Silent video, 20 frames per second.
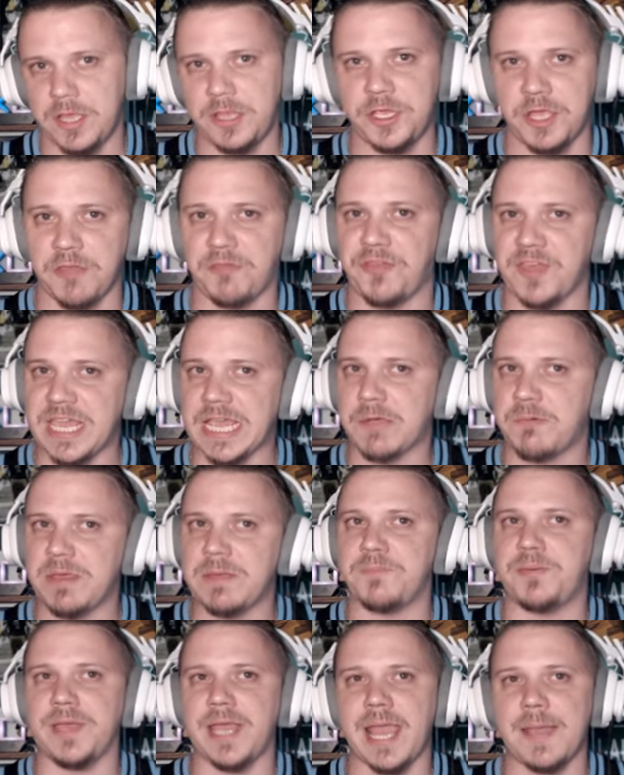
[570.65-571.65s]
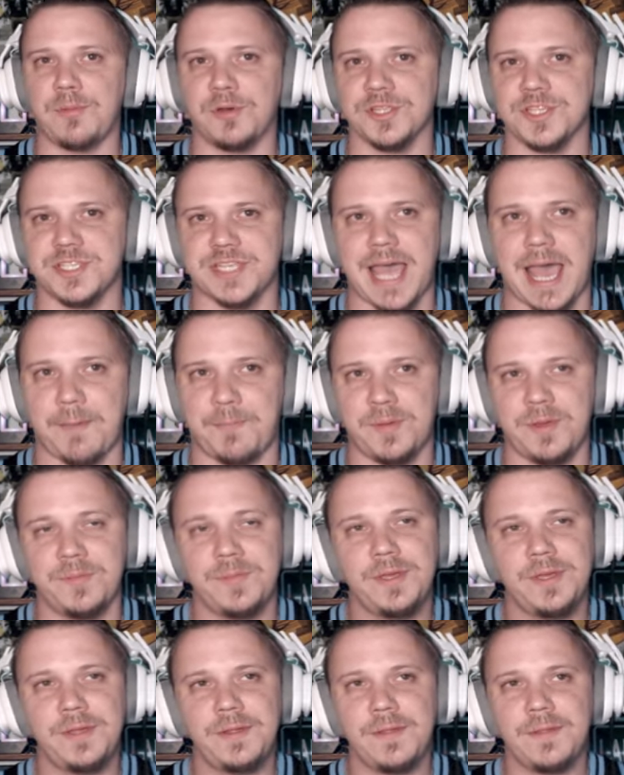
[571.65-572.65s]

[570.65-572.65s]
you think we'd be able to stop him?